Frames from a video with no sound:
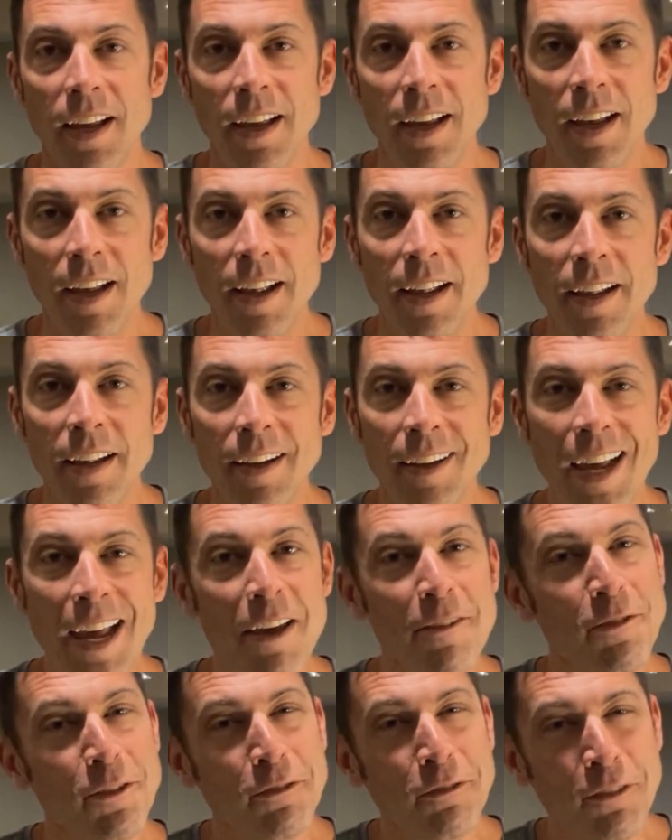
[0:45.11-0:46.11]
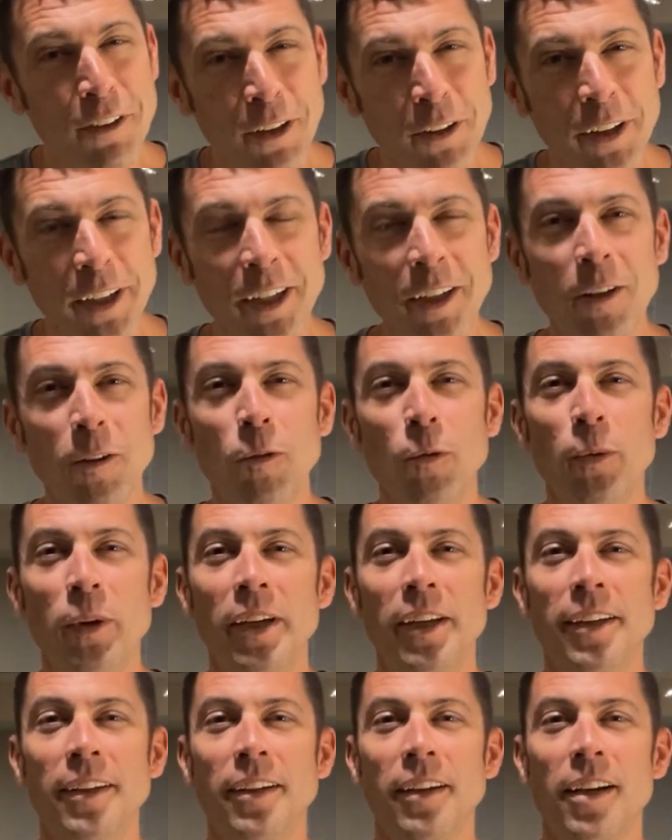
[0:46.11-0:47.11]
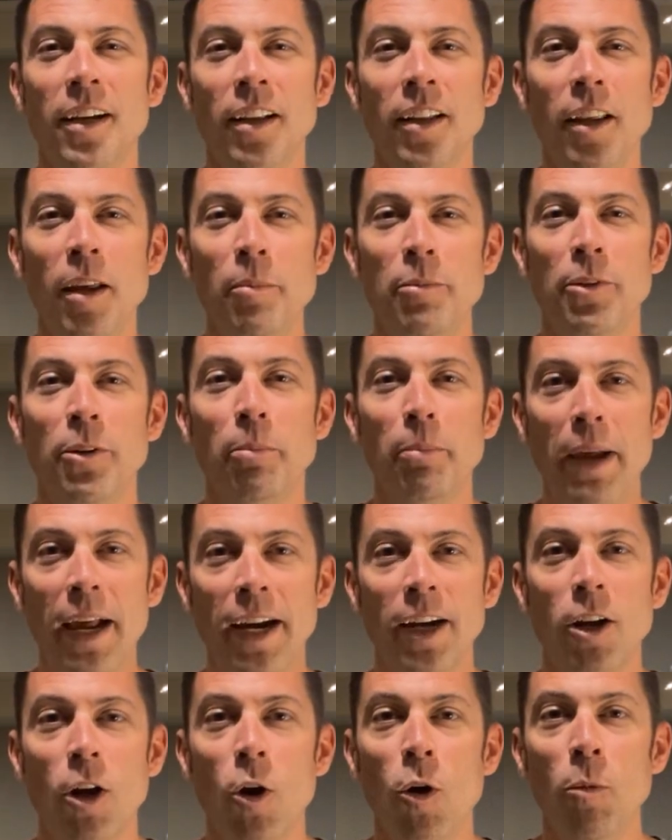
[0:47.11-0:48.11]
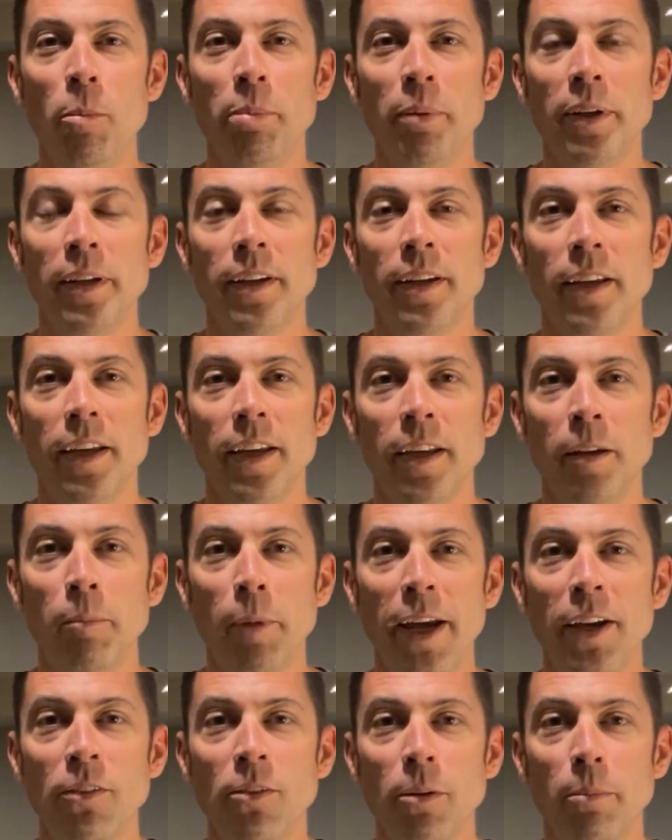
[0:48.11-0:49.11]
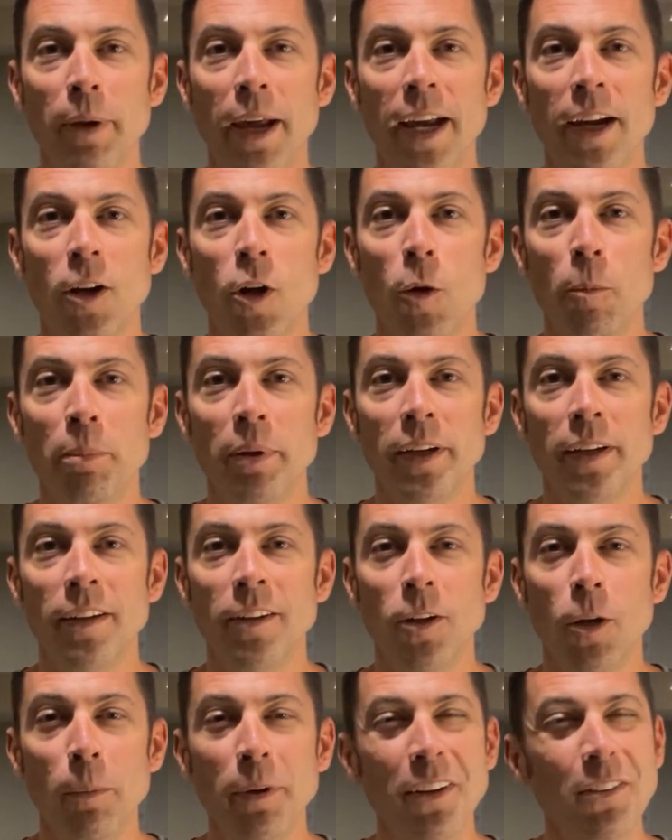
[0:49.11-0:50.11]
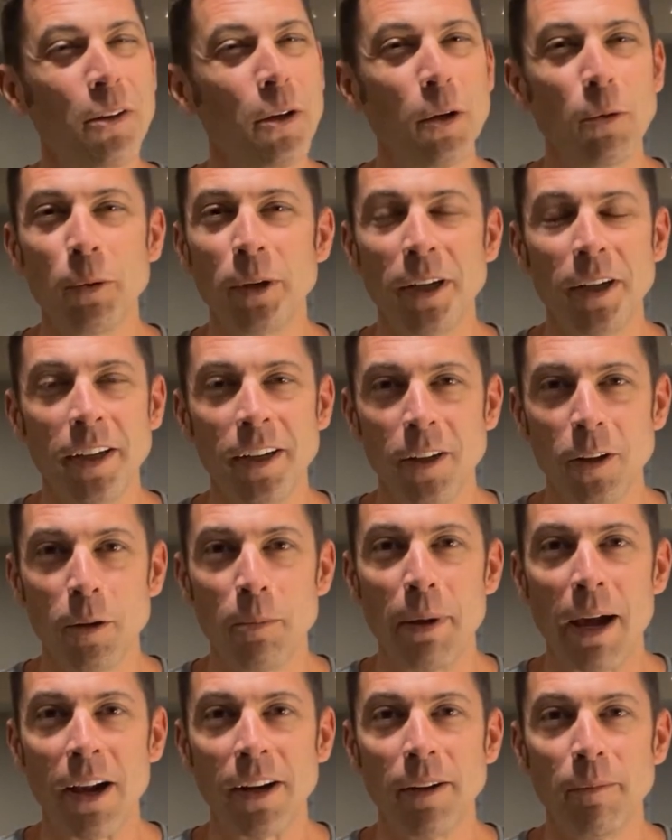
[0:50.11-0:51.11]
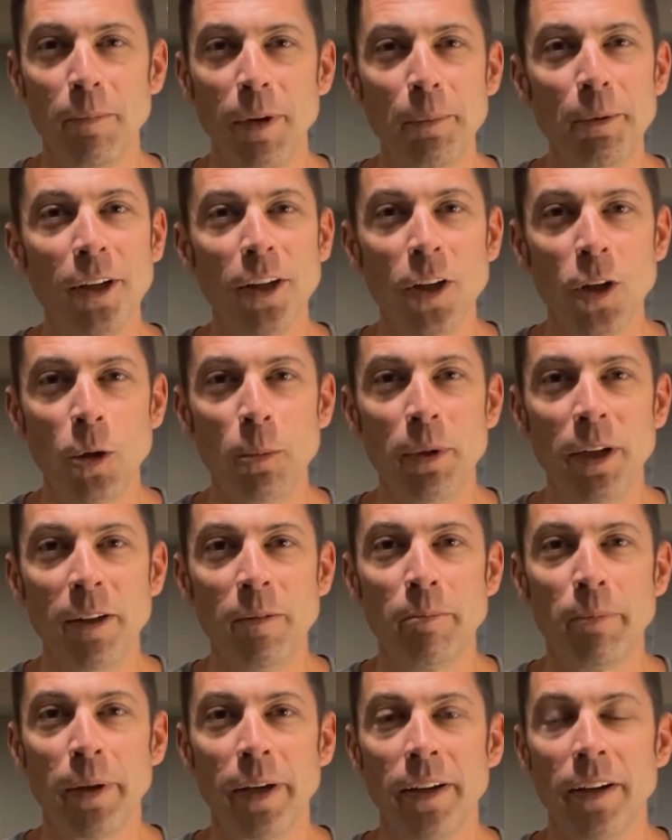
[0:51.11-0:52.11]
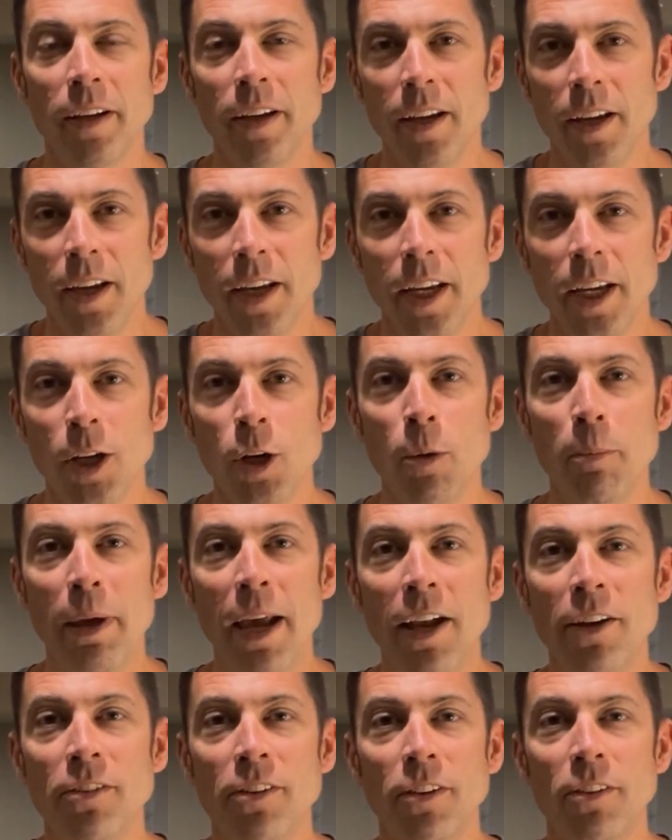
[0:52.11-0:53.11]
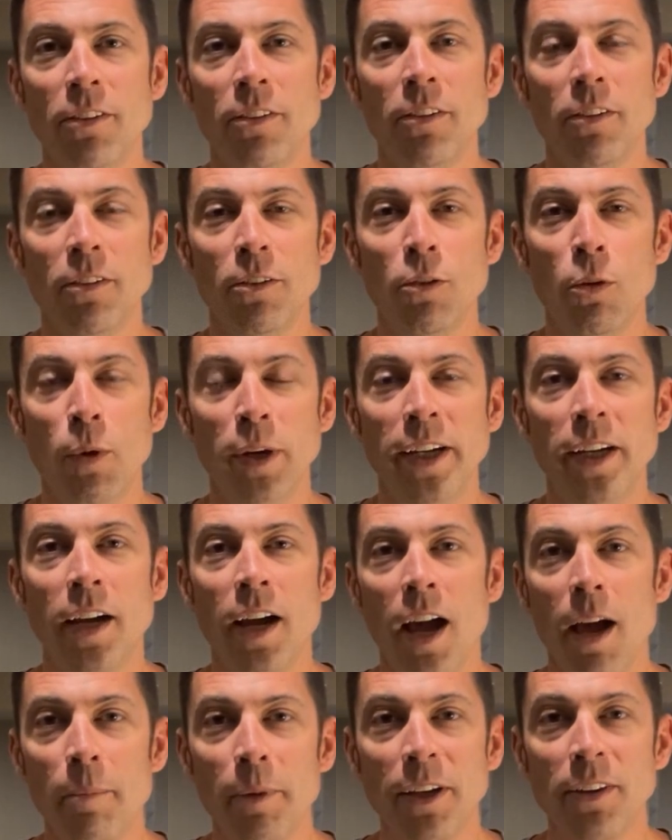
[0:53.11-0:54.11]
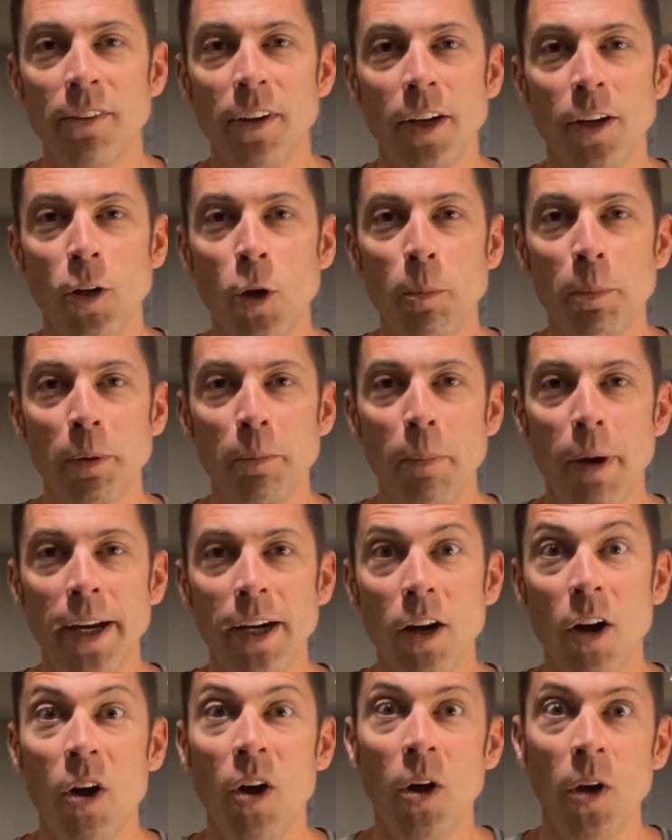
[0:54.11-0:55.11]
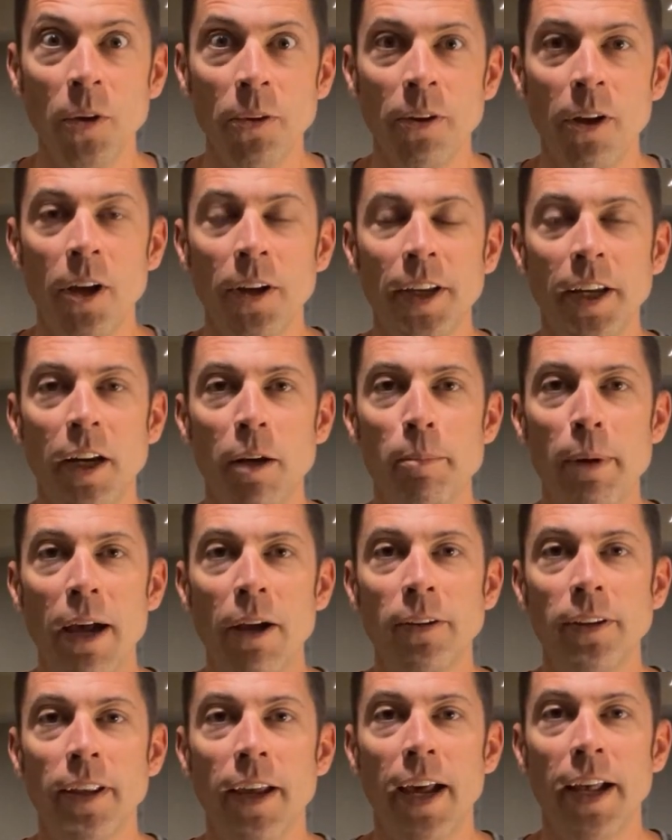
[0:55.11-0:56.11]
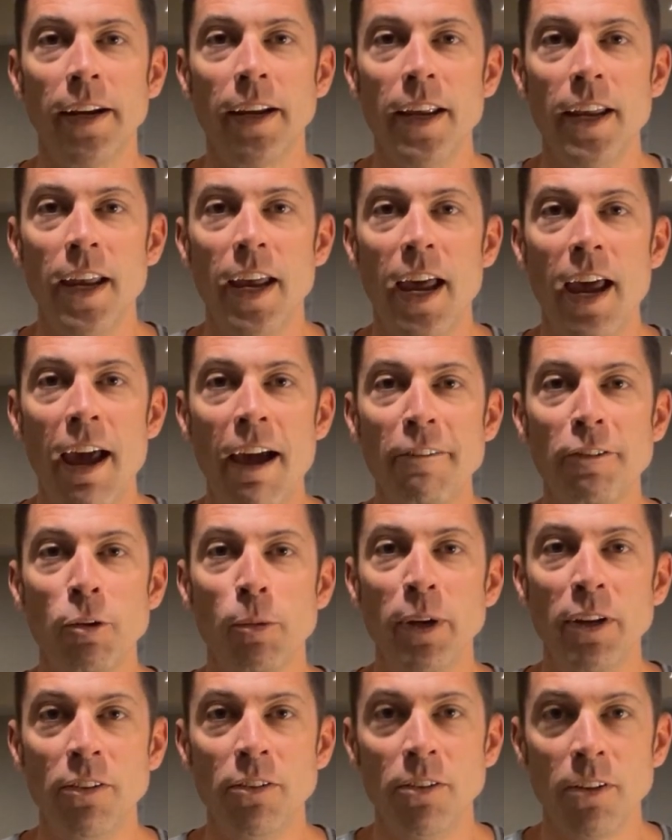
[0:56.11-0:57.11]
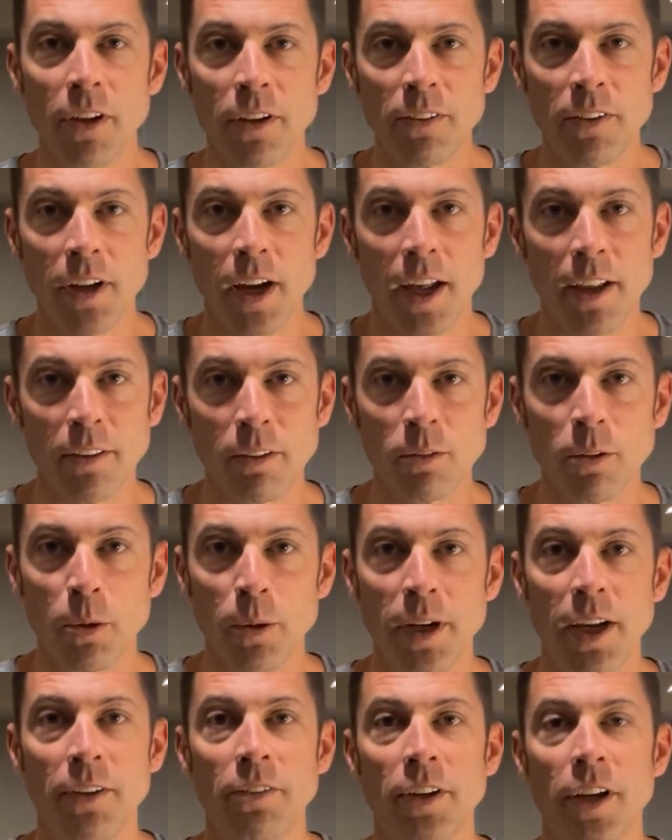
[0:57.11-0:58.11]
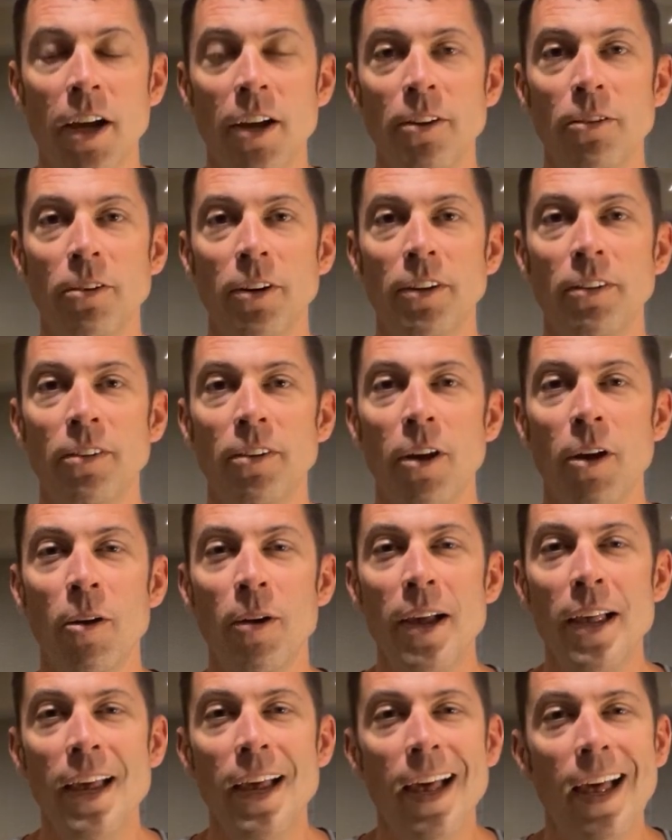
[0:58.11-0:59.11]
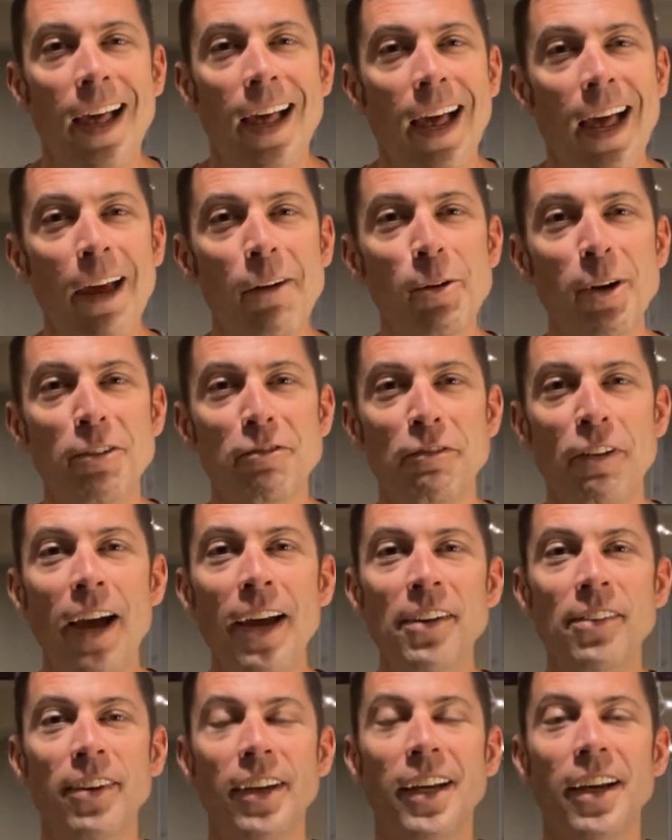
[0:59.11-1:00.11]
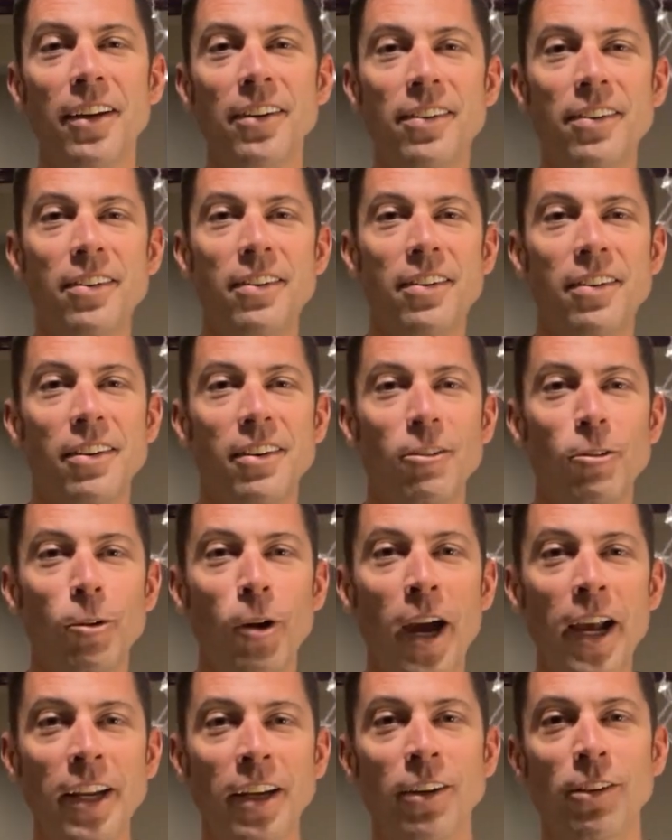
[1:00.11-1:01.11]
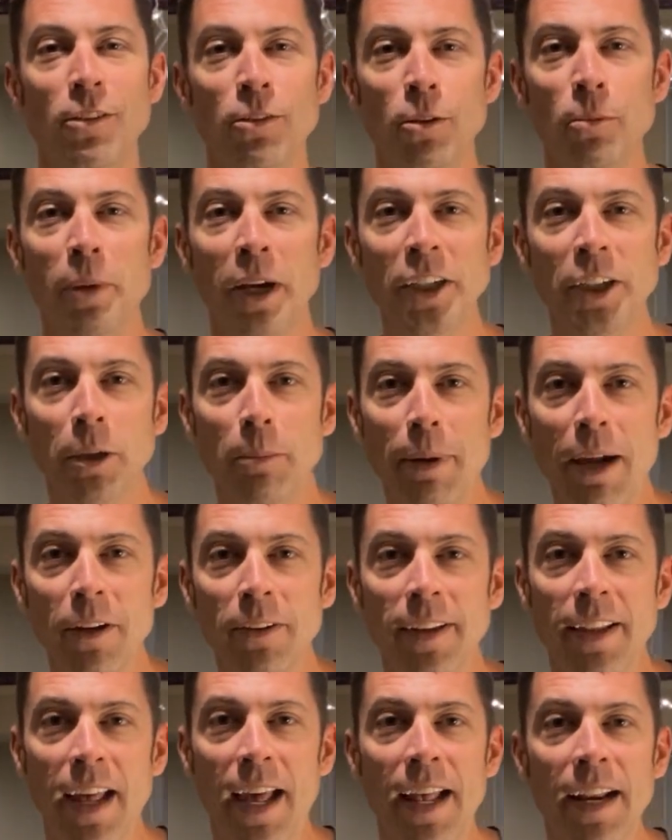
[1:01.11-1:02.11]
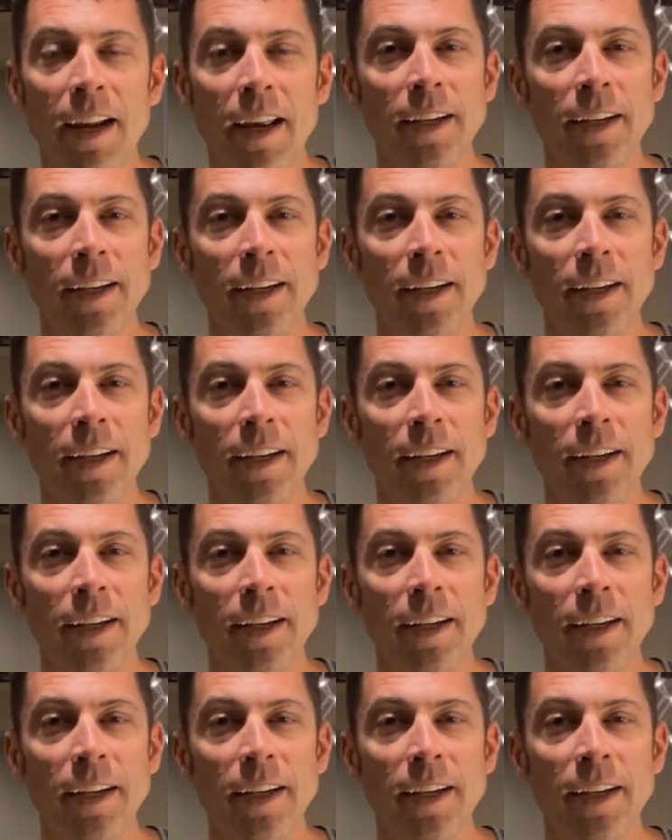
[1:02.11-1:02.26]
I have a feeling when clubs are back open and mics are back open, nobody's going to want to hear about it. Maybe a little bit, but imagine 20 comics at an open mic all talking about that after we just got through it as a country. So I would advise against writing too much about that.